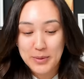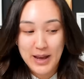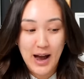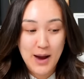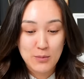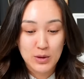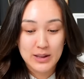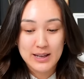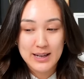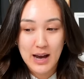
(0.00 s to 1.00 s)
But yeah, I'm
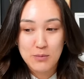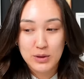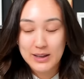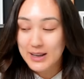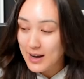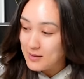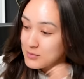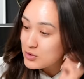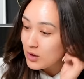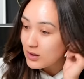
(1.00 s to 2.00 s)
really
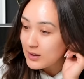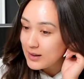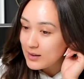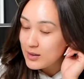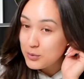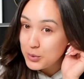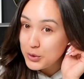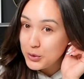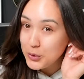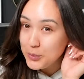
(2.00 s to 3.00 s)
struggling
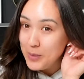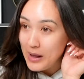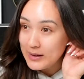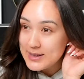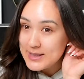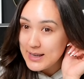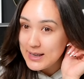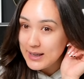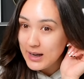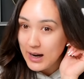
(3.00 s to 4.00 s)
through
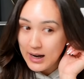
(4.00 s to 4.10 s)
balancing